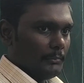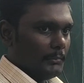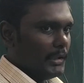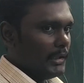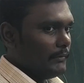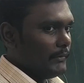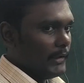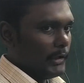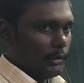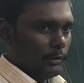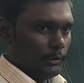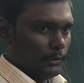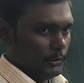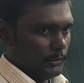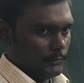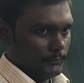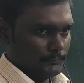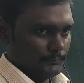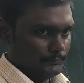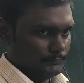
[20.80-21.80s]
But we don't
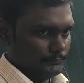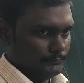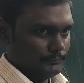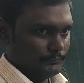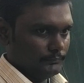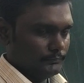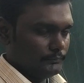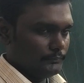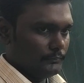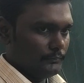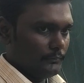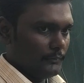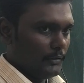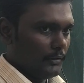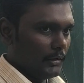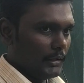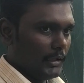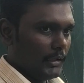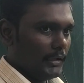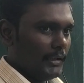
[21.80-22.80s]
know.
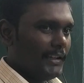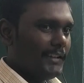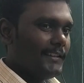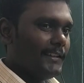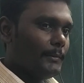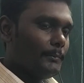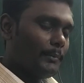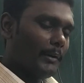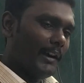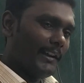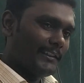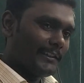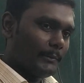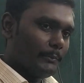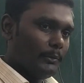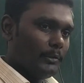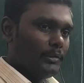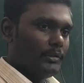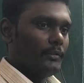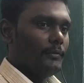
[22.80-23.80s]
Okay. Is it
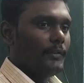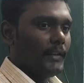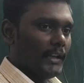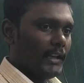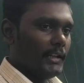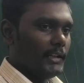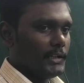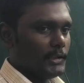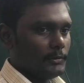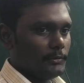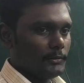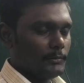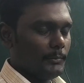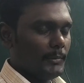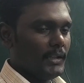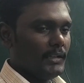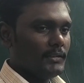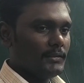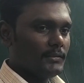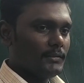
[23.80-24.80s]
possible to figure it out
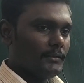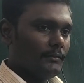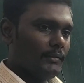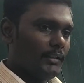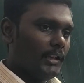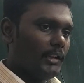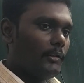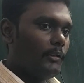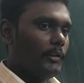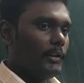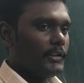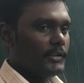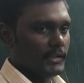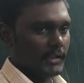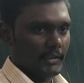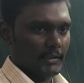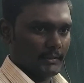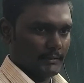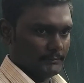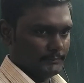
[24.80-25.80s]
means we are going to
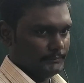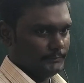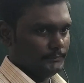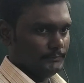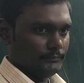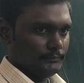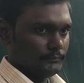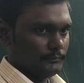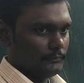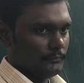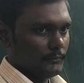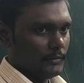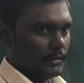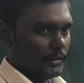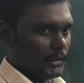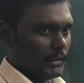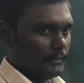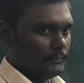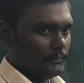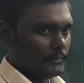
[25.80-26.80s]
check.
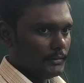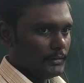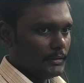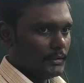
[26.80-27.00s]
Okay.